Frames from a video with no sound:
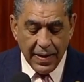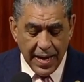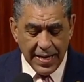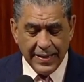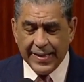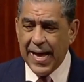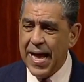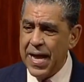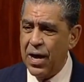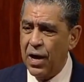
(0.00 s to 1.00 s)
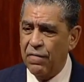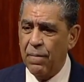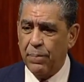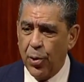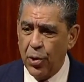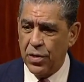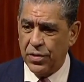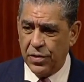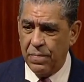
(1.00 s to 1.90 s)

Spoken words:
In a day of importance,